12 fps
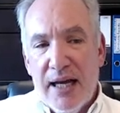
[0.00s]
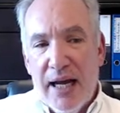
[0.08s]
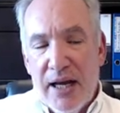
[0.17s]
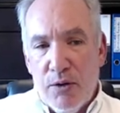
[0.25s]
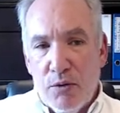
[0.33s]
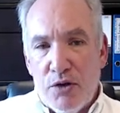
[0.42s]

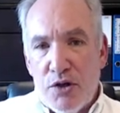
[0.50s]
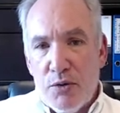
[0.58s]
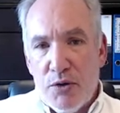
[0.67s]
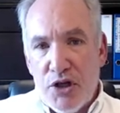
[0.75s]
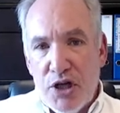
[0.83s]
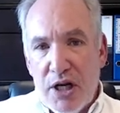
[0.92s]
in order to
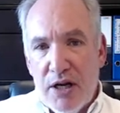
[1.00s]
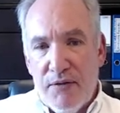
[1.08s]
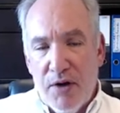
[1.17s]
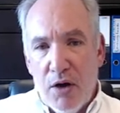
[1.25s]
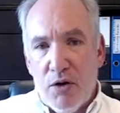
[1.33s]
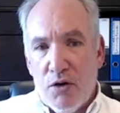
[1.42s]
achieve
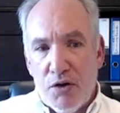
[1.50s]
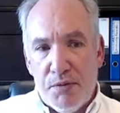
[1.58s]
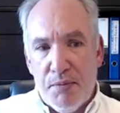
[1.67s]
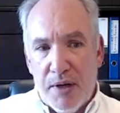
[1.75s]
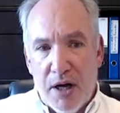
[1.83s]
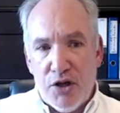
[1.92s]
low cost
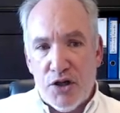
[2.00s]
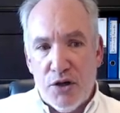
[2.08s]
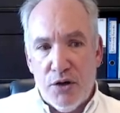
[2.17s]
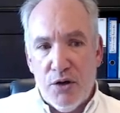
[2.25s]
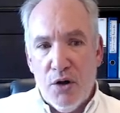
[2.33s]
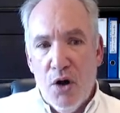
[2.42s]
production